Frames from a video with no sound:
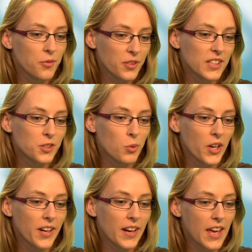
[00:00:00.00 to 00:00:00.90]
a field
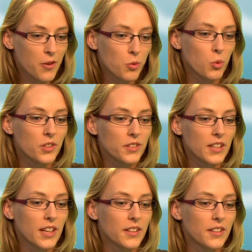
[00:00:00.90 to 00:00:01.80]
where everyone
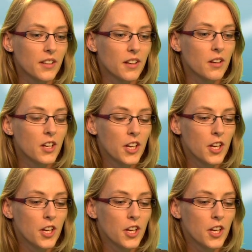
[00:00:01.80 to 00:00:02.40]
can